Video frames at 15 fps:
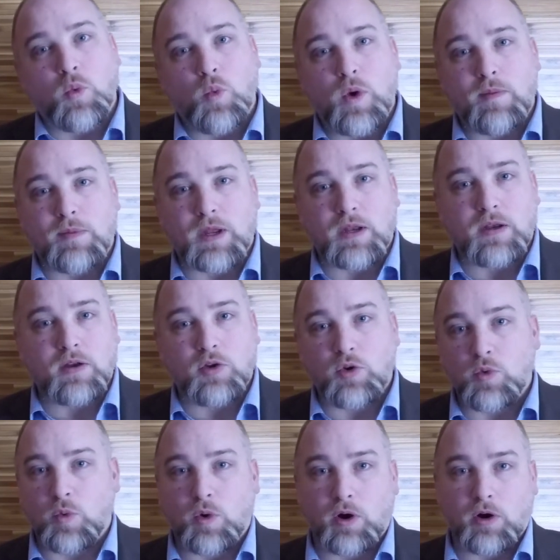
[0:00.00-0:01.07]
women
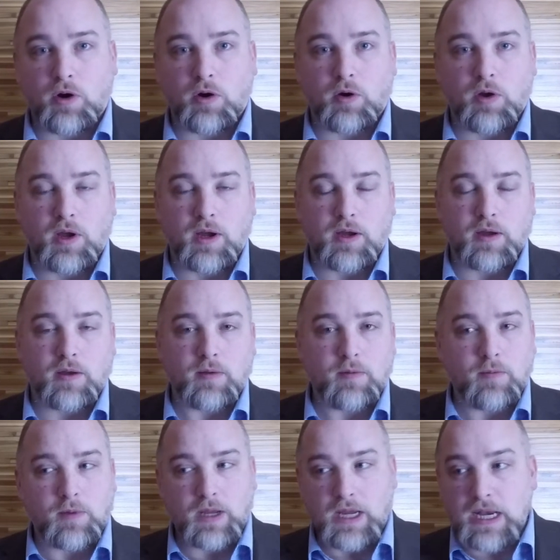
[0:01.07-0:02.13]
who were
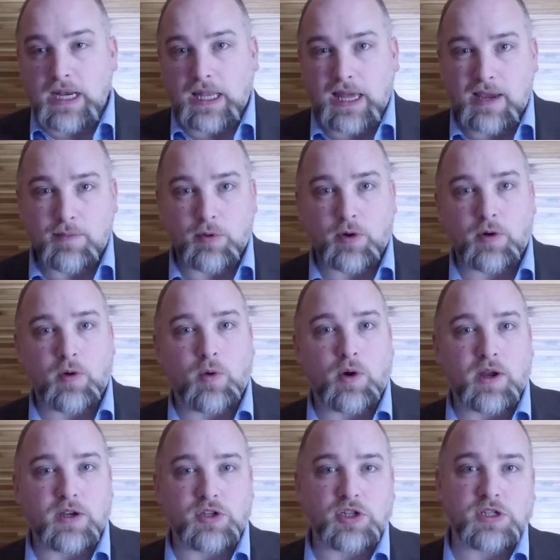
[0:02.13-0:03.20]
in labor or
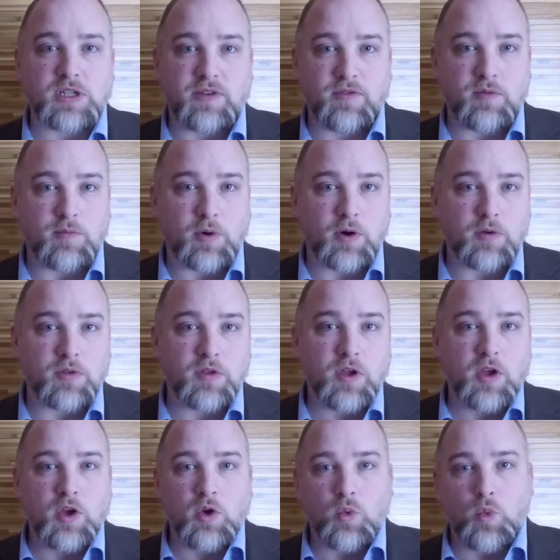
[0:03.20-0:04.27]
had just given birth
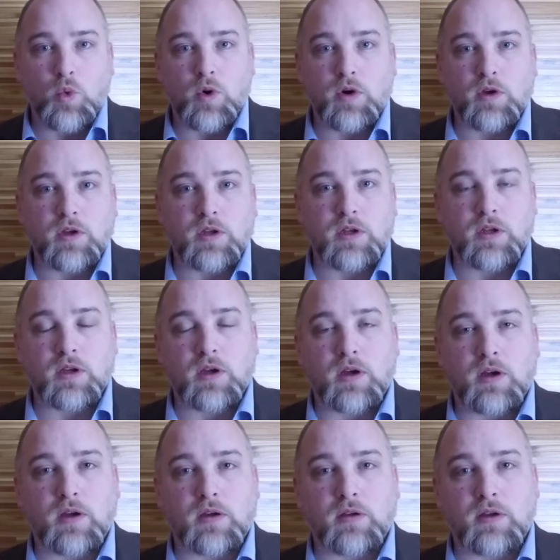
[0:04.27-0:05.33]
would
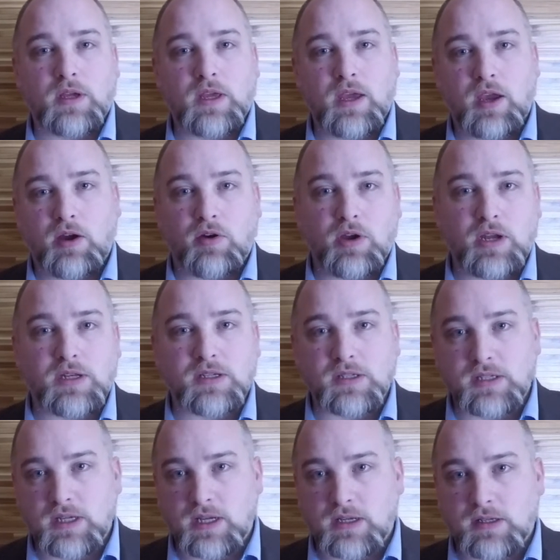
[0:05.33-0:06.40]
carry
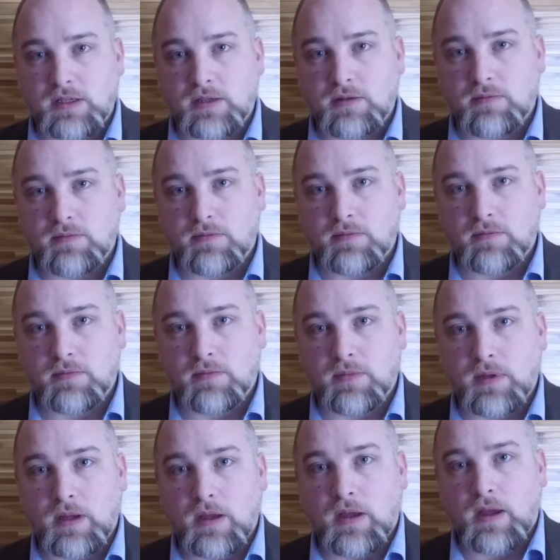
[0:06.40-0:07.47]
disease
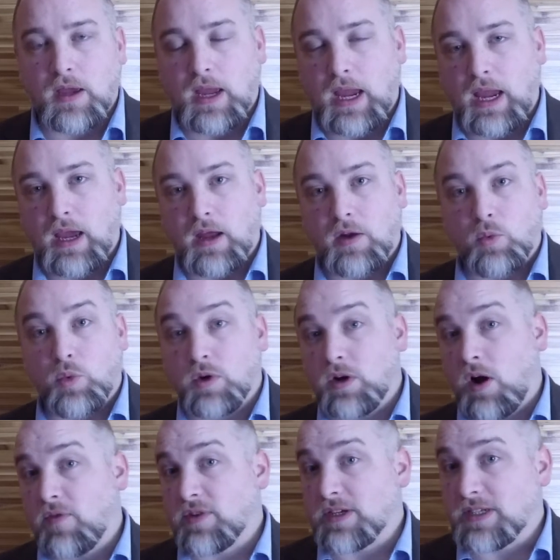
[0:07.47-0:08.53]
and would
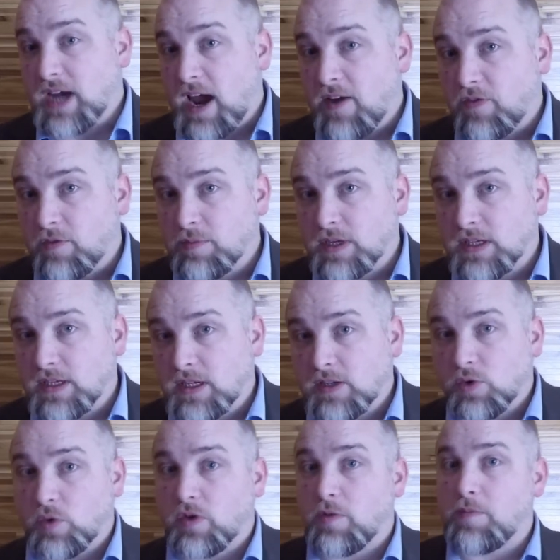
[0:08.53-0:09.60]
often die from disease,
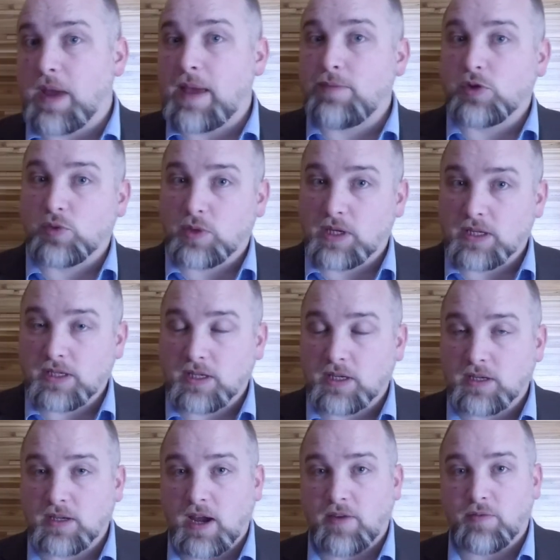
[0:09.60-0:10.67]
or their babies would get sick
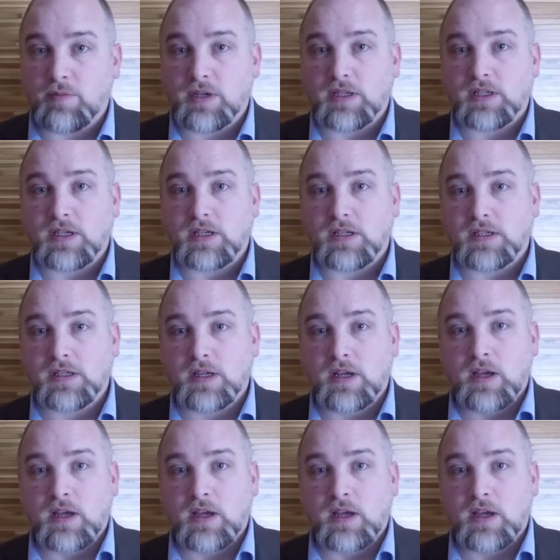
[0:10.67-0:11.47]
and die from disease.